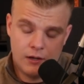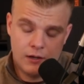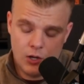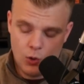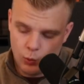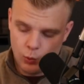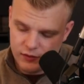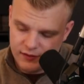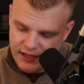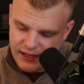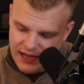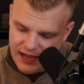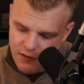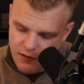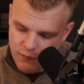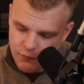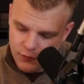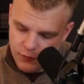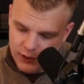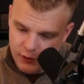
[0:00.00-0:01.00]
with
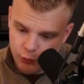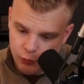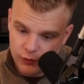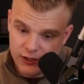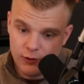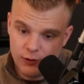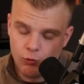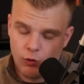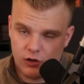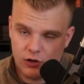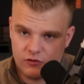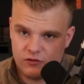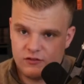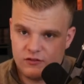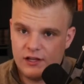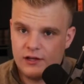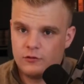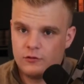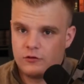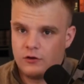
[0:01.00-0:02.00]
every rewatched
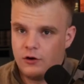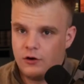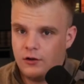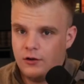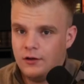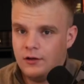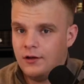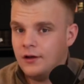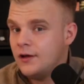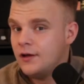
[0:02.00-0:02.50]
sales call,